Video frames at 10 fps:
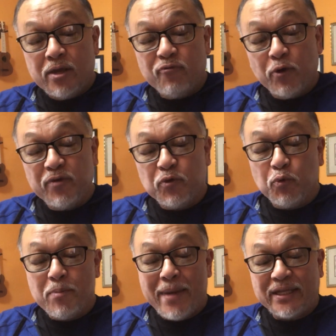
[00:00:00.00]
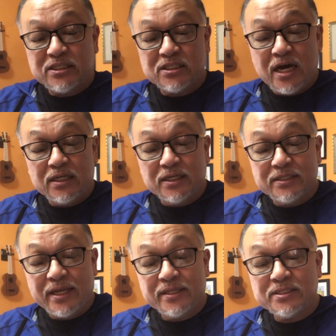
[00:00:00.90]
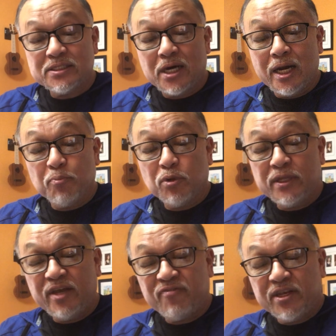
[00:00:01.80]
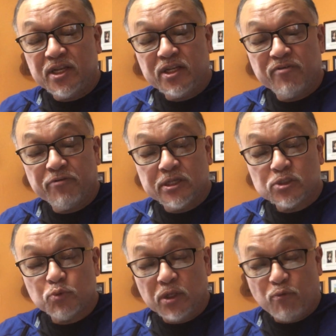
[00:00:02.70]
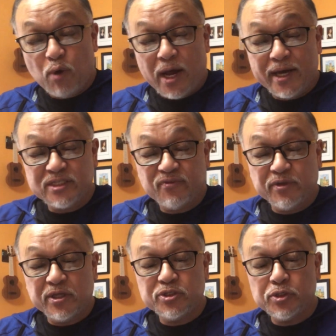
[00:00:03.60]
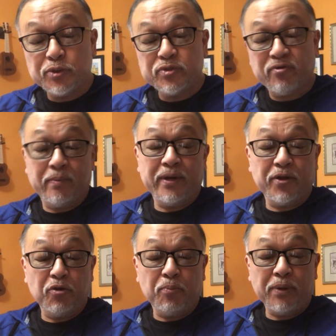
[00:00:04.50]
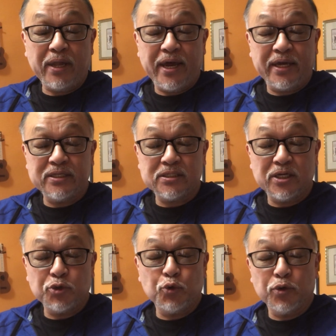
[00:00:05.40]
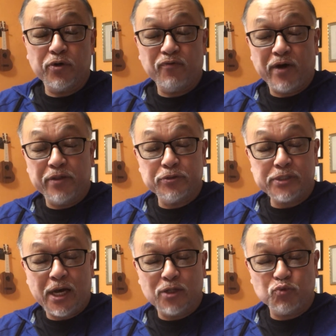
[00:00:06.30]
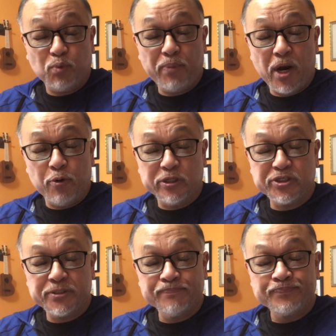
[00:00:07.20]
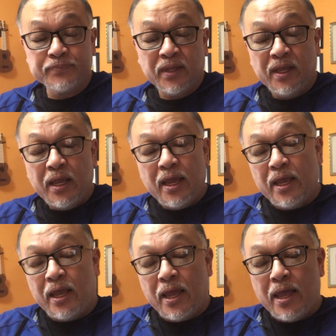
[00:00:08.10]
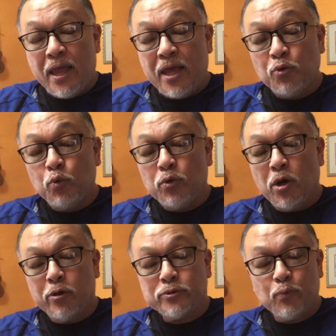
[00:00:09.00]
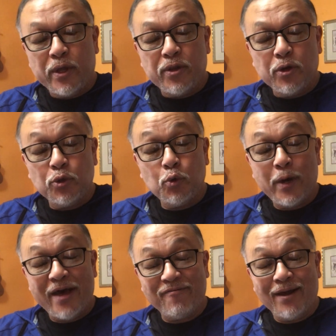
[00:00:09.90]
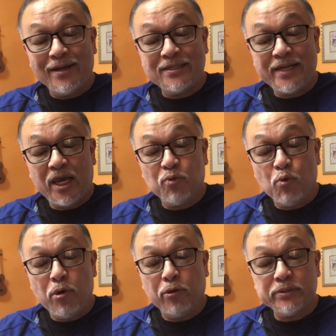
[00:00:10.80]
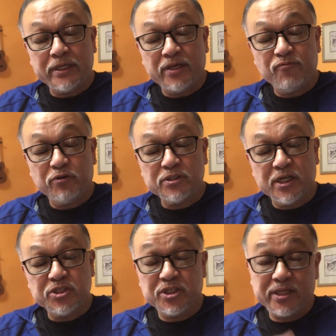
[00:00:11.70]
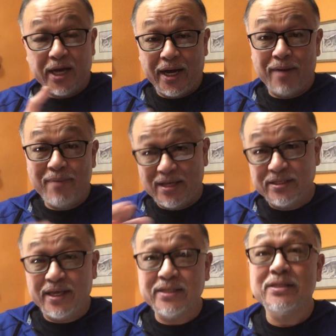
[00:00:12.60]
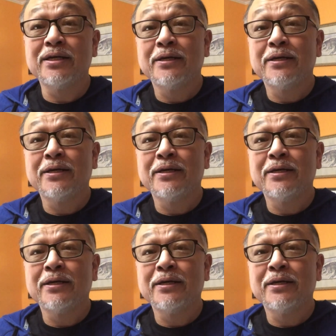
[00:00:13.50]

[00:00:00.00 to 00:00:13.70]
For if you remain silent at this time, relief and deliverance will arise for the Jews from another place, and you and your father's house will perish. And who knows whether you have not attained royalty for such a time as this."